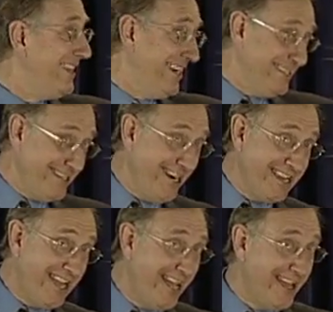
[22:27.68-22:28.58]
yes, I
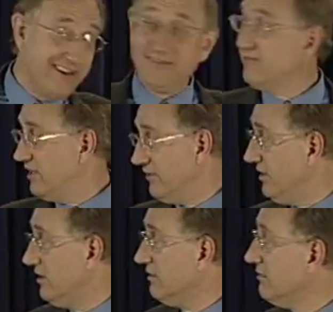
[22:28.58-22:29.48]
can? No,
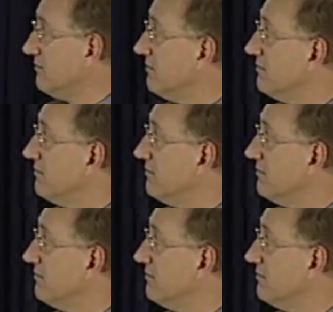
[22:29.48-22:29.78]
he didn't.